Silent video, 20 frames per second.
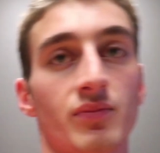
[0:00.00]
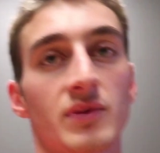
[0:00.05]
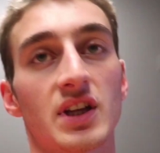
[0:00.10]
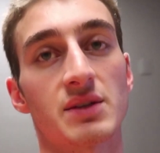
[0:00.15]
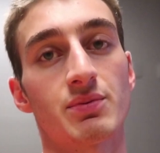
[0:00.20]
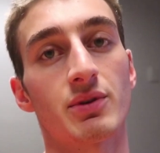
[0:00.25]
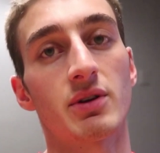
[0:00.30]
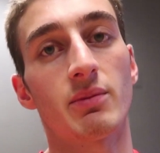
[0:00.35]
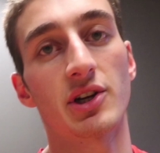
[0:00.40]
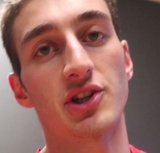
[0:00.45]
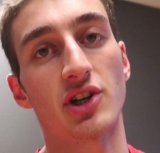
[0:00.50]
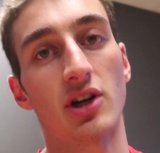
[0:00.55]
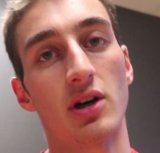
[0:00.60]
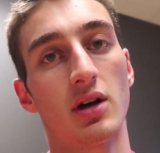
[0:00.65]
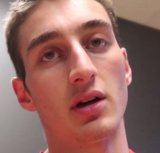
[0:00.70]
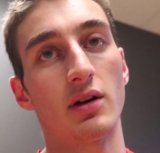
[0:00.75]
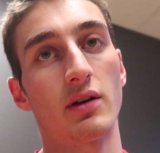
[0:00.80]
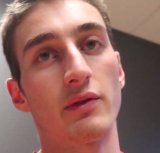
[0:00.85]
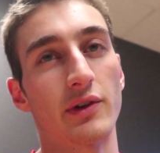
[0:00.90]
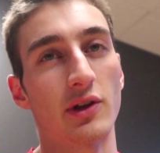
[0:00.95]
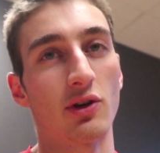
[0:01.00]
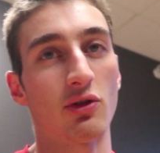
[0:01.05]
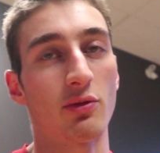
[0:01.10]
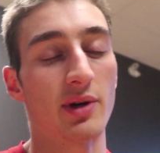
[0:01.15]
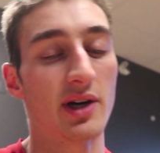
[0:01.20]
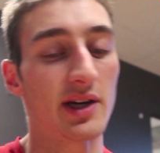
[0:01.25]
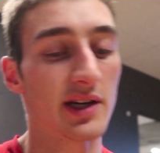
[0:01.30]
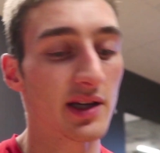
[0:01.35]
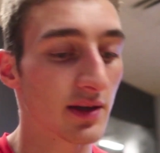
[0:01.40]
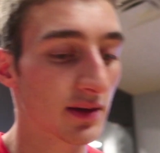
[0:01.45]
that's pretty much all for lower
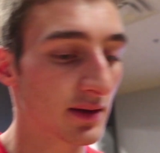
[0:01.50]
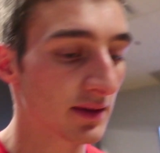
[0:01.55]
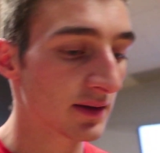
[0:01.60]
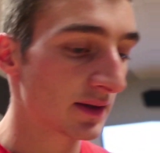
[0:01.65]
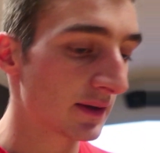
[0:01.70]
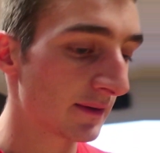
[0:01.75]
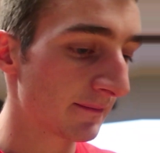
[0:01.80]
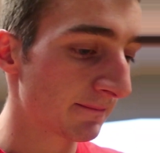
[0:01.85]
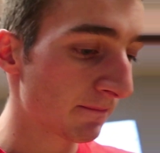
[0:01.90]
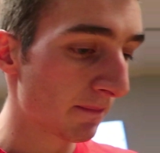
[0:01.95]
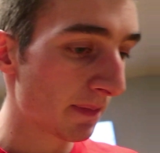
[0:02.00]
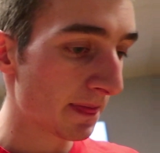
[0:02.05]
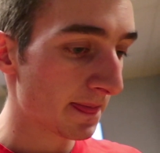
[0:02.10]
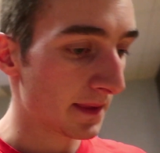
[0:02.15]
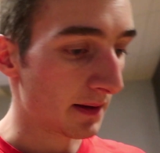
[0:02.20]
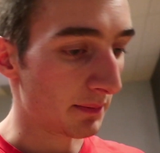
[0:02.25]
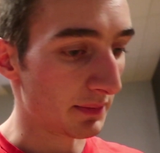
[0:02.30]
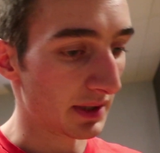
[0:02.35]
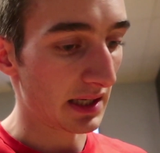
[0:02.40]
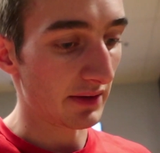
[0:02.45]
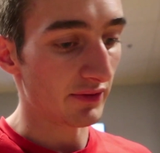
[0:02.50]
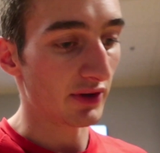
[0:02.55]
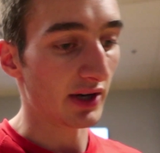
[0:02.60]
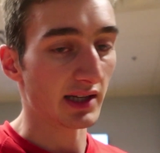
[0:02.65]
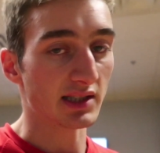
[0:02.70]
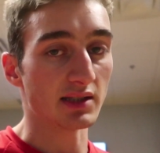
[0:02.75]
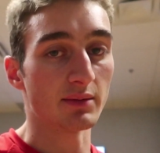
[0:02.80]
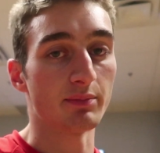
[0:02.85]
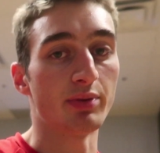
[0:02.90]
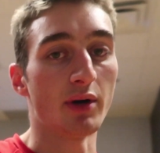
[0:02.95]
body. I'm gonna give you
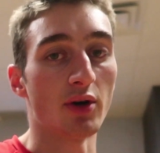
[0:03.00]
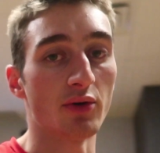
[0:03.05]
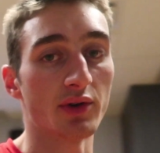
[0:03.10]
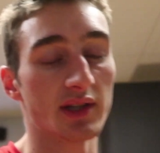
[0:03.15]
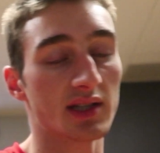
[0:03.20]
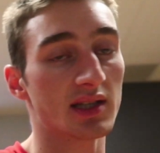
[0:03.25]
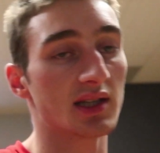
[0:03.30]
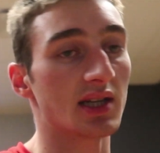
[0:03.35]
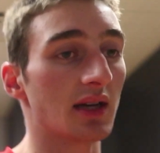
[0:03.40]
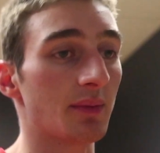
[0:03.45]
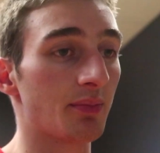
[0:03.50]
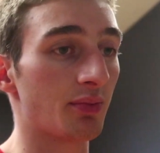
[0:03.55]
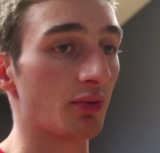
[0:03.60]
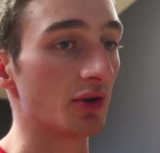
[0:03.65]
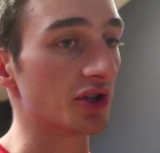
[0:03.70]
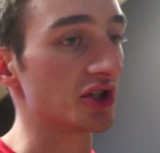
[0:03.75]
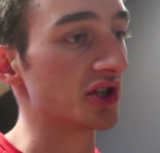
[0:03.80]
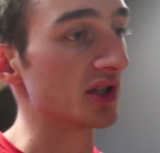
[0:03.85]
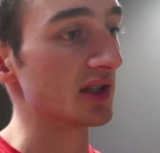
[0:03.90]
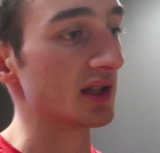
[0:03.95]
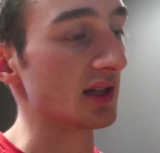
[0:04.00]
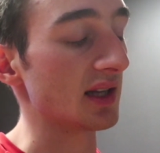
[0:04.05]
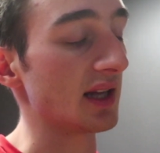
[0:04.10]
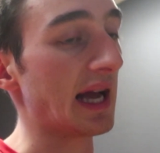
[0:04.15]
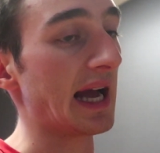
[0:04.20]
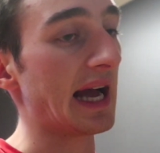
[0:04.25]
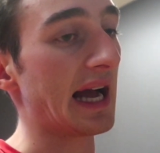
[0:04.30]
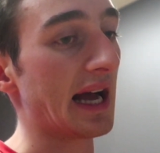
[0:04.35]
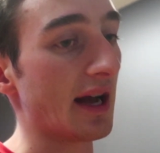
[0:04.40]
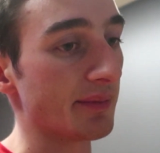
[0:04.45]
guys a bonus tip, which is
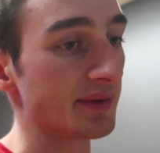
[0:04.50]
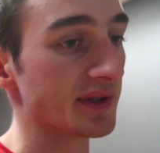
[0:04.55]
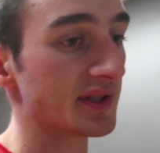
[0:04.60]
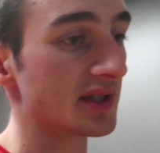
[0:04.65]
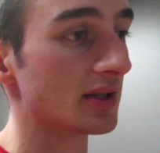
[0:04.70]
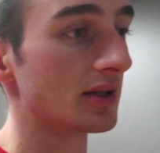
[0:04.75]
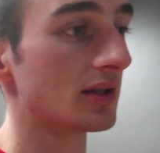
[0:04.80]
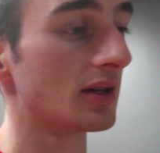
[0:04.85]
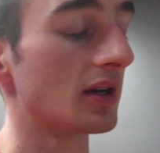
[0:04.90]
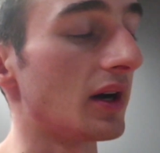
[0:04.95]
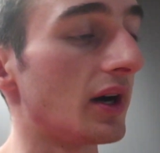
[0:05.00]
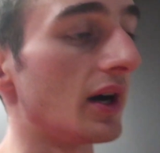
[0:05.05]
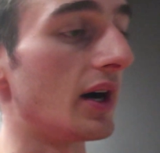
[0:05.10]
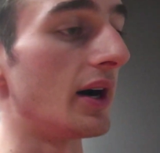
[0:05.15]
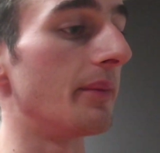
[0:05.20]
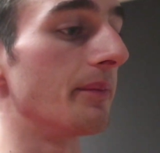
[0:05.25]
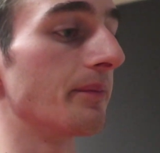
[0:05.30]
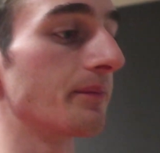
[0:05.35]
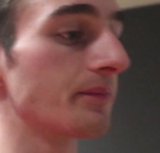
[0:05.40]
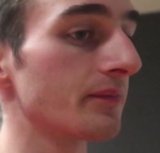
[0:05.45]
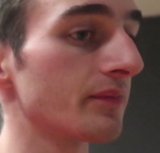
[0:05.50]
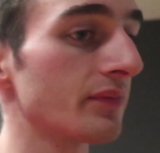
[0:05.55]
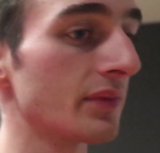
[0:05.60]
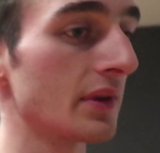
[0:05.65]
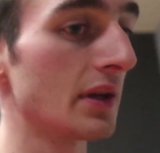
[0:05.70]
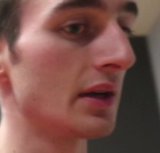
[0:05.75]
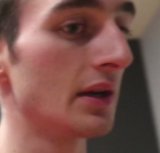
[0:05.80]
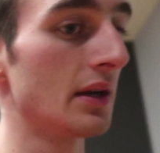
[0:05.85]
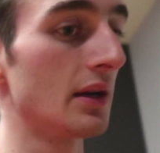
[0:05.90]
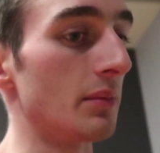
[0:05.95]
abs. I'm
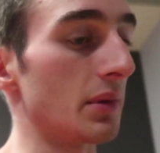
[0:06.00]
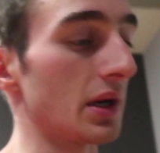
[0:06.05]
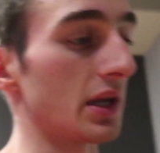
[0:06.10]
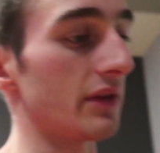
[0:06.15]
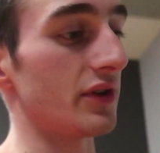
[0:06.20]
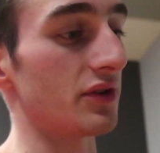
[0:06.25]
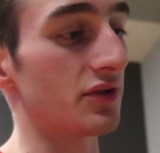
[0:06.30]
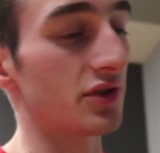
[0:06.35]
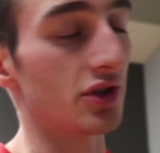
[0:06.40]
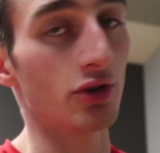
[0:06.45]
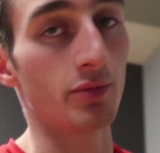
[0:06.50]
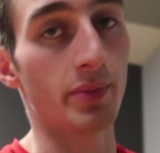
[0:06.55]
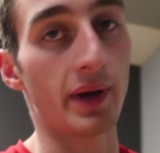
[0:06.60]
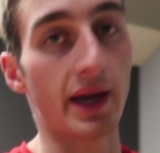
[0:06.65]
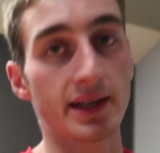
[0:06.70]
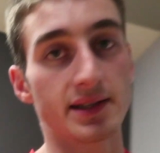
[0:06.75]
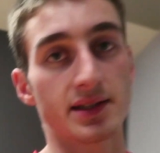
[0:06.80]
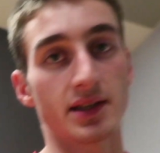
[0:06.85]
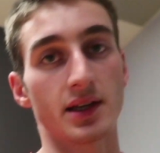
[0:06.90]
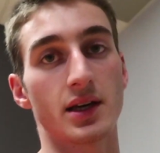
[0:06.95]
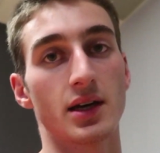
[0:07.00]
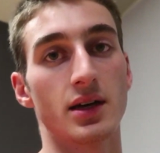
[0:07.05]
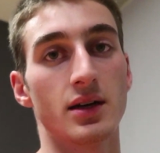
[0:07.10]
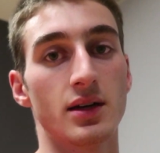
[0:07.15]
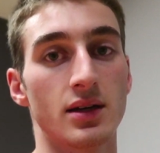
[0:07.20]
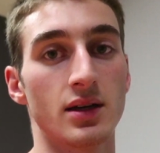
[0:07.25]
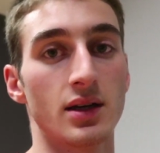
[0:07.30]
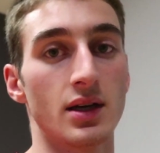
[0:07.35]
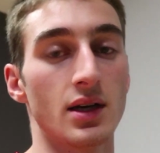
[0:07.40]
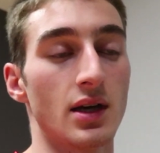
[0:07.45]
gonna give you 2 basic
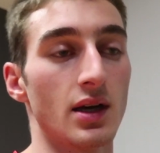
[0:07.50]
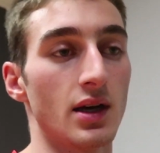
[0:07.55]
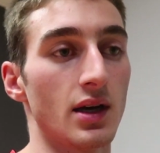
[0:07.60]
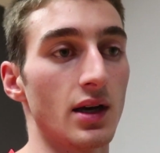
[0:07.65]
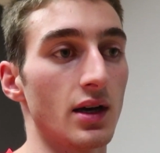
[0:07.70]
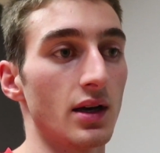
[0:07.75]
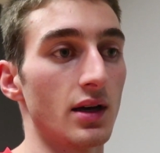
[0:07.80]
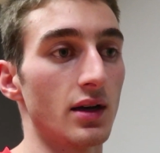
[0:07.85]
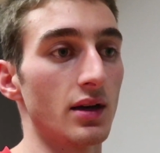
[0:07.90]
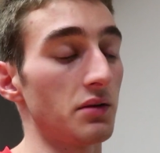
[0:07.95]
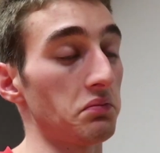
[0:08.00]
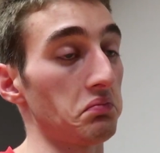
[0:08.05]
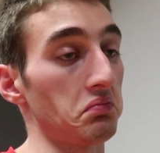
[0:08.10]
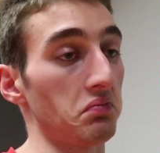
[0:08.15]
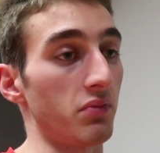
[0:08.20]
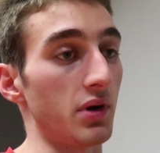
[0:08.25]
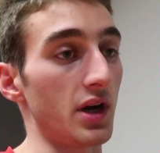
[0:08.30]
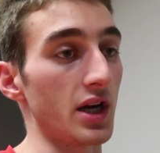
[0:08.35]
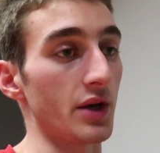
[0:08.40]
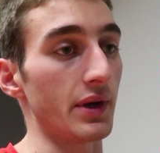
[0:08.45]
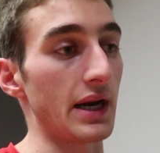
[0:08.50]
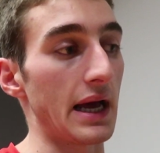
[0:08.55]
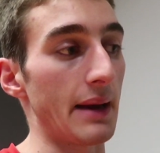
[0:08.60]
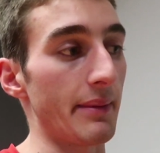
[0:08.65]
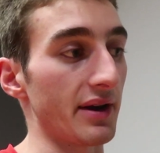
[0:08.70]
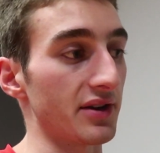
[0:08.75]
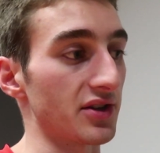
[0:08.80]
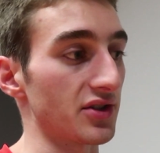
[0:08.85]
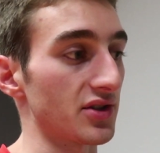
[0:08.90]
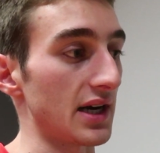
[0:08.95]
bodyweight
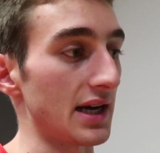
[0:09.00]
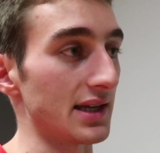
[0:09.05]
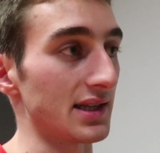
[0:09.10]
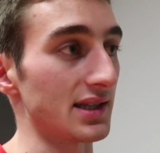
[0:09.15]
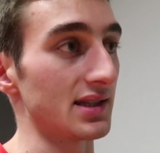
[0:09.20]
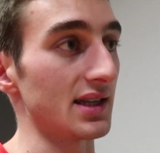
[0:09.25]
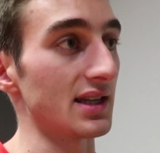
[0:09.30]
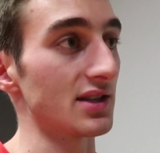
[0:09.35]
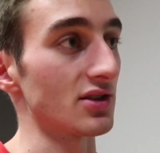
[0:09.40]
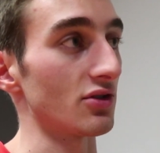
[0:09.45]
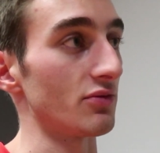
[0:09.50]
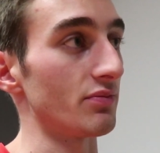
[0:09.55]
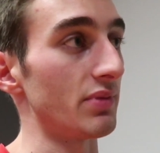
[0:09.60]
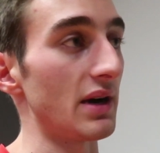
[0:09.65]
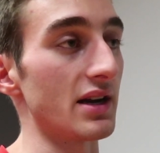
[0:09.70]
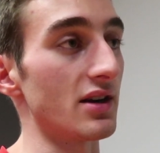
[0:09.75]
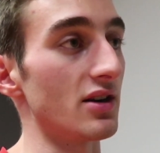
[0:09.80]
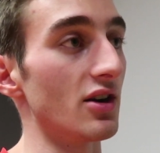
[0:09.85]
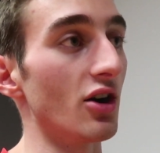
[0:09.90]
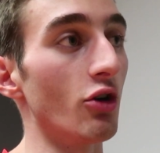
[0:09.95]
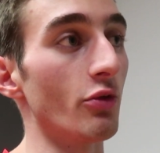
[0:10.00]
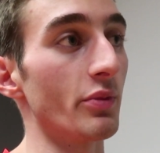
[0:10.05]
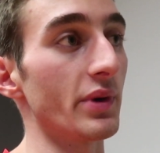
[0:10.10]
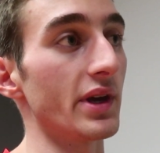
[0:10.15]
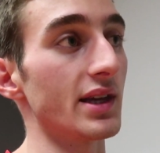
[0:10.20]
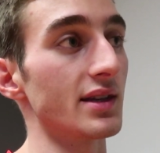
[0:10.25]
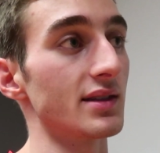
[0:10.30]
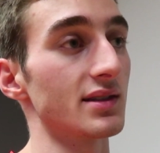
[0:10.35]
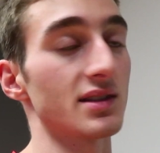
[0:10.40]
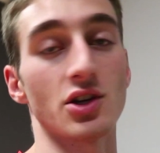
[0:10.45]
ab exercises. These are by no
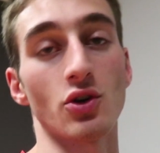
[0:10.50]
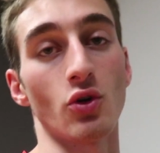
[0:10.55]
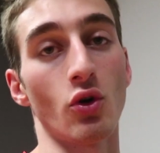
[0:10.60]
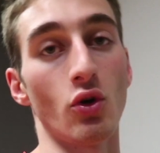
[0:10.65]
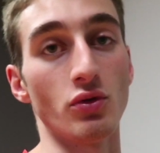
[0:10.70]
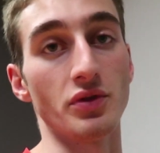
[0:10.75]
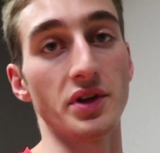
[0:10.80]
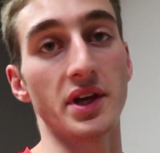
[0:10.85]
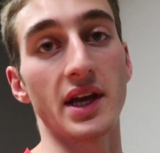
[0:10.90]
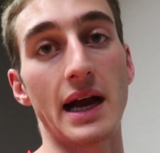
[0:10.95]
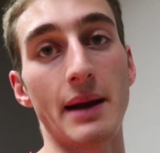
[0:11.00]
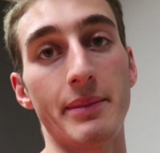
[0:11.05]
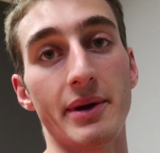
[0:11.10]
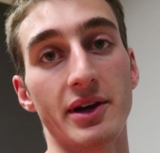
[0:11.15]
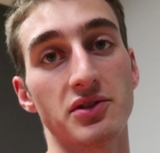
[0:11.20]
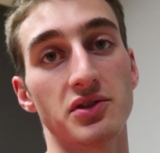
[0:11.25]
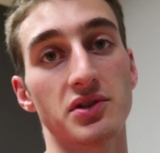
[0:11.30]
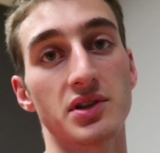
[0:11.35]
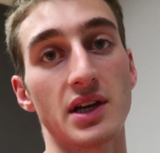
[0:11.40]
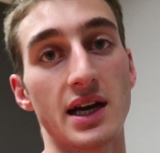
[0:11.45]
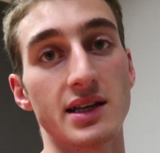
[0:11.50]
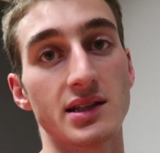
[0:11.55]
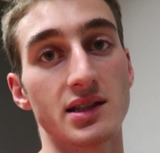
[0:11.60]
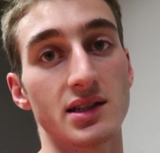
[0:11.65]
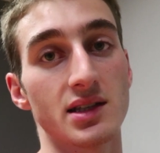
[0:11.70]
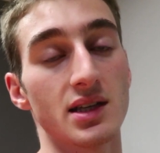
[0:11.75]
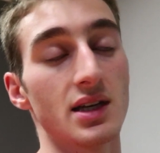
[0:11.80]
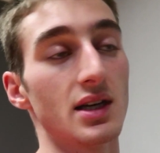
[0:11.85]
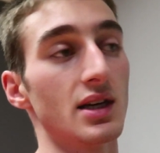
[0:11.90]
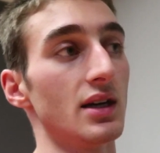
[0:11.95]
means your only ab
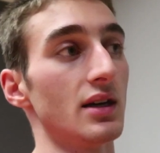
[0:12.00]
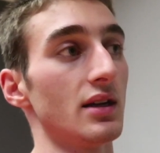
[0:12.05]
exercises.